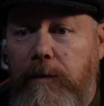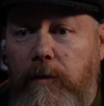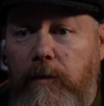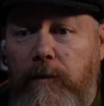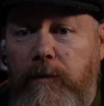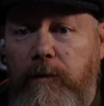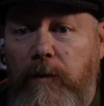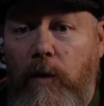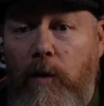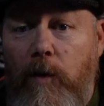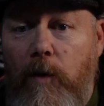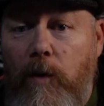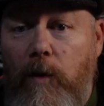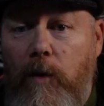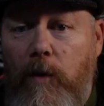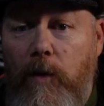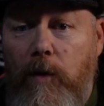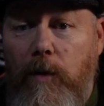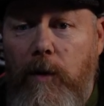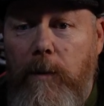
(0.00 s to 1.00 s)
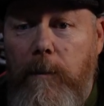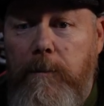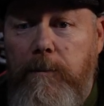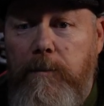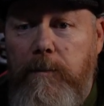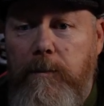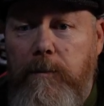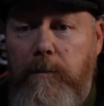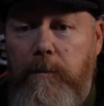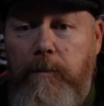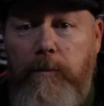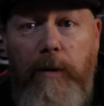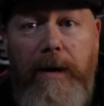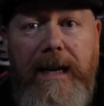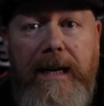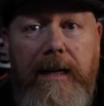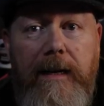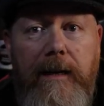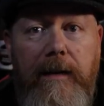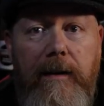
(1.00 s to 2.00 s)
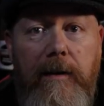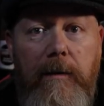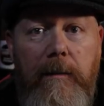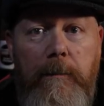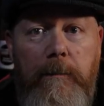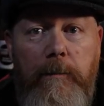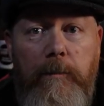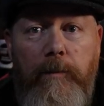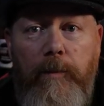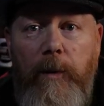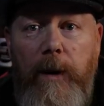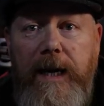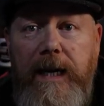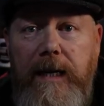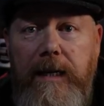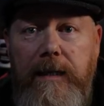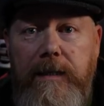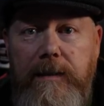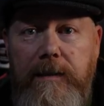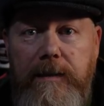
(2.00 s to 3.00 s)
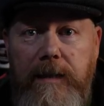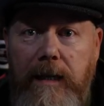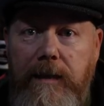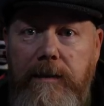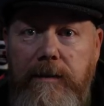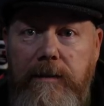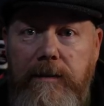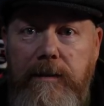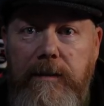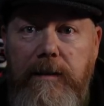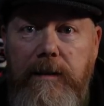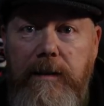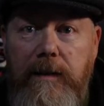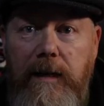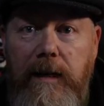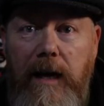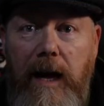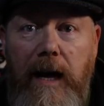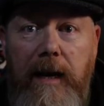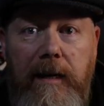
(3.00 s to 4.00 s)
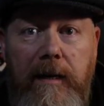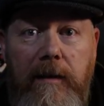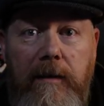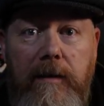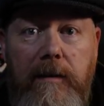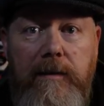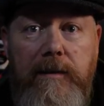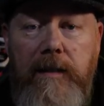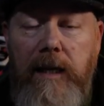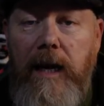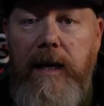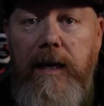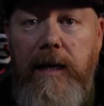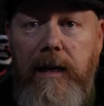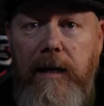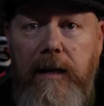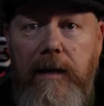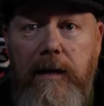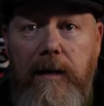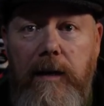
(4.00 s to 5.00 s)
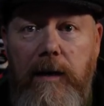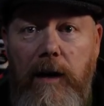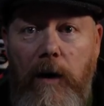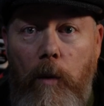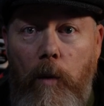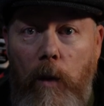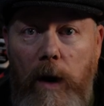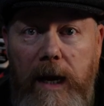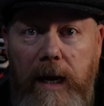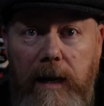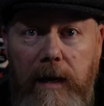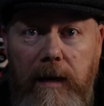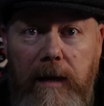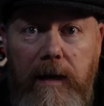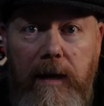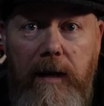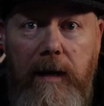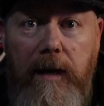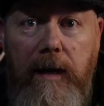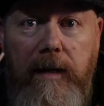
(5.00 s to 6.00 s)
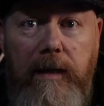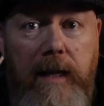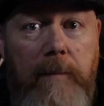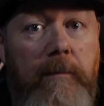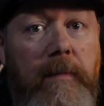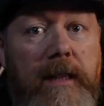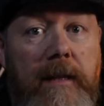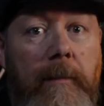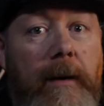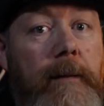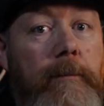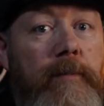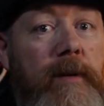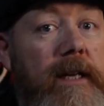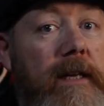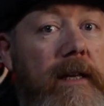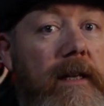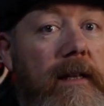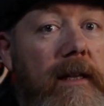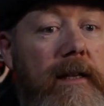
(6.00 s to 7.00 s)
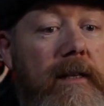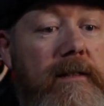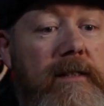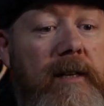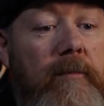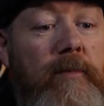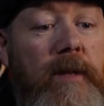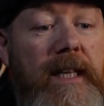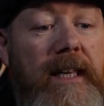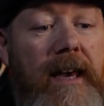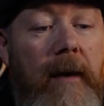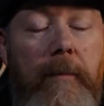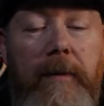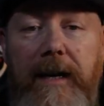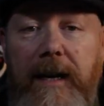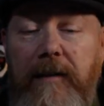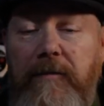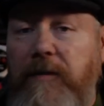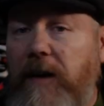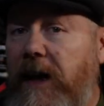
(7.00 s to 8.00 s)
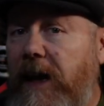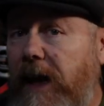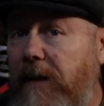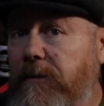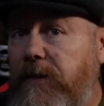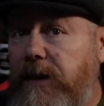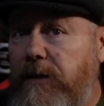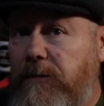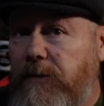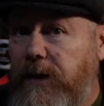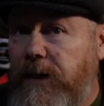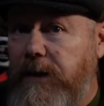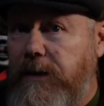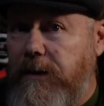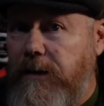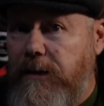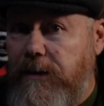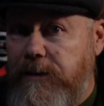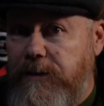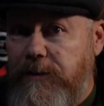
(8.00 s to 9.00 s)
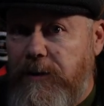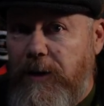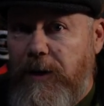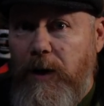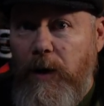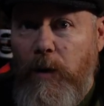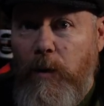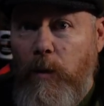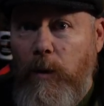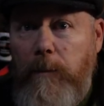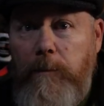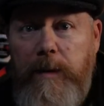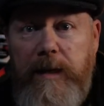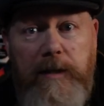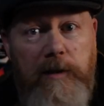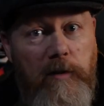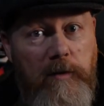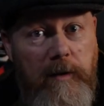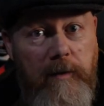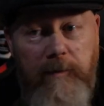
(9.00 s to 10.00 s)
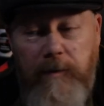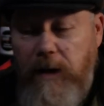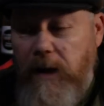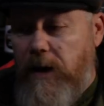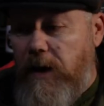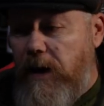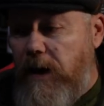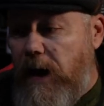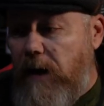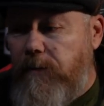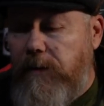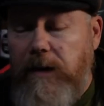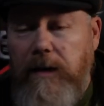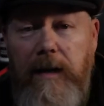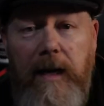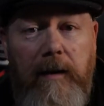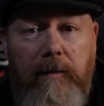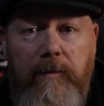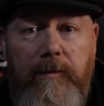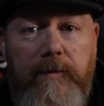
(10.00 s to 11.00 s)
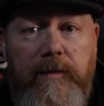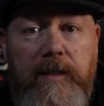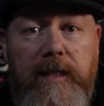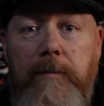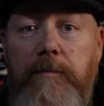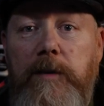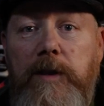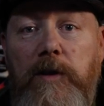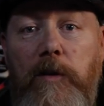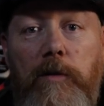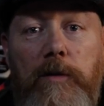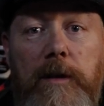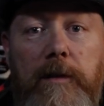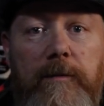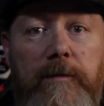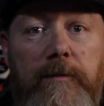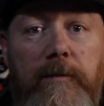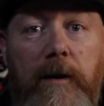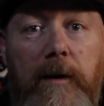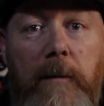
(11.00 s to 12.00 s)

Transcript: for brake, brake dust and tyre way. There, there might be something coming in for heavier vehicles will be sort of have, have some sort of